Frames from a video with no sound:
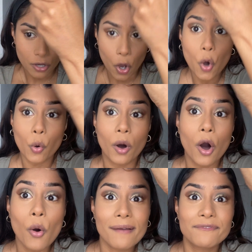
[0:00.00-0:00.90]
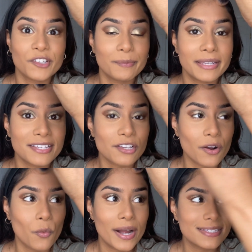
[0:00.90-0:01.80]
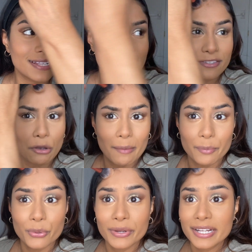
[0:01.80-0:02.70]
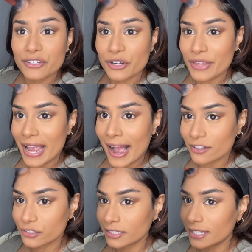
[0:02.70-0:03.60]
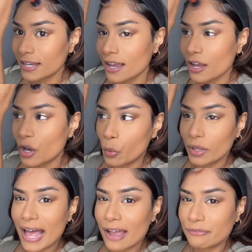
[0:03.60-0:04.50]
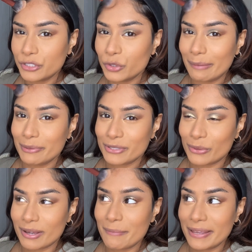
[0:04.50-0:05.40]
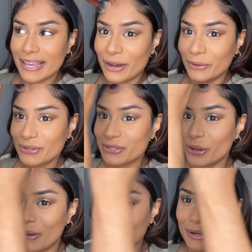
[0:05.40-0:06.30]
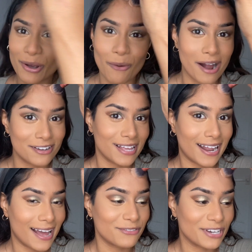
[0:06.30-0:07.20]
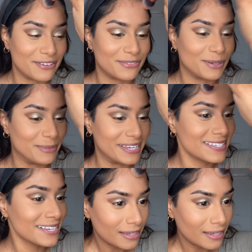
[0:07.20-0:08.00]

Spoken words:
Oh, I'm filming this on a Wednesday, so I'm pretty sure they actually will have a new episode coming out. So I'm gonna go watch that after I film this.